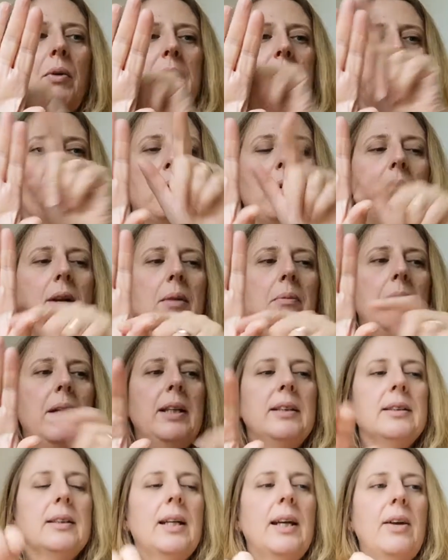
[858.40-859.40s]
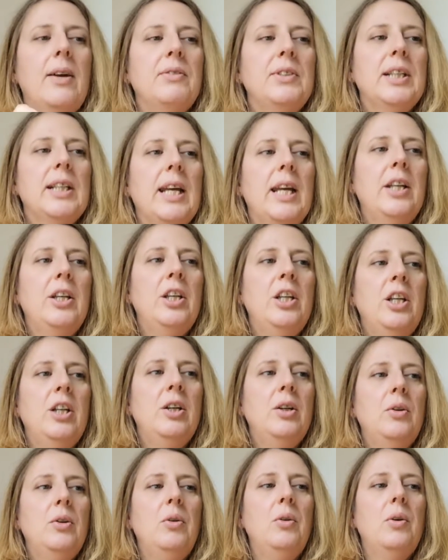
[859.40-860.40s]
which probably means I have to get
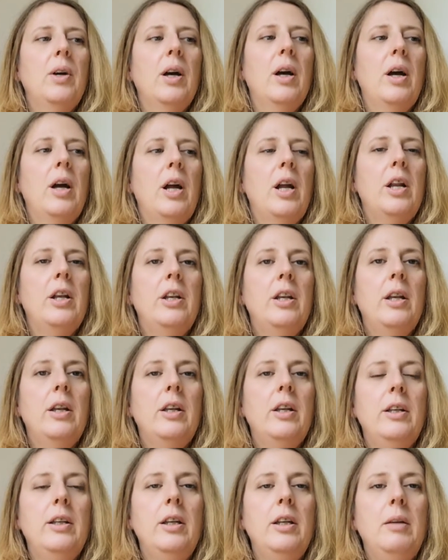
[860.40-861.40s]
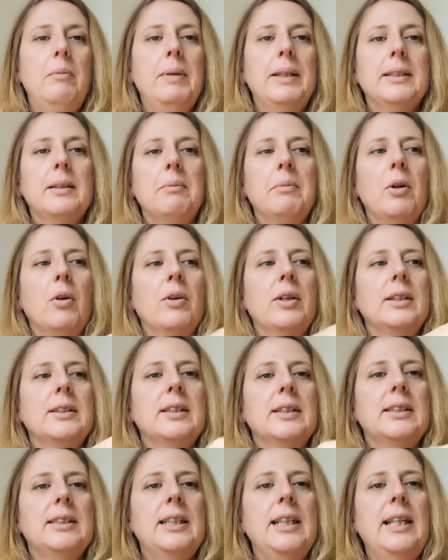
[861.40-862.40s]
new mitten
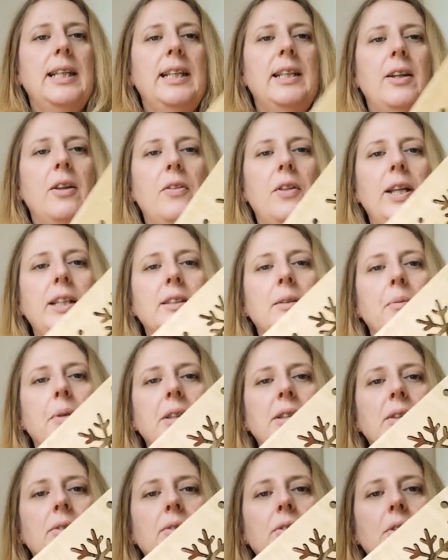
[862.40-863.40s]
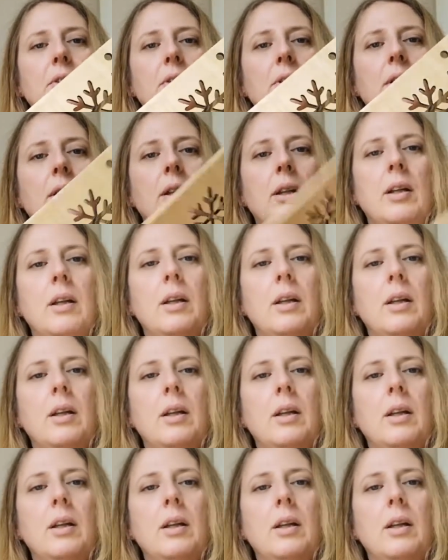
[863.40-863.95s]
blockers because these are beautiful.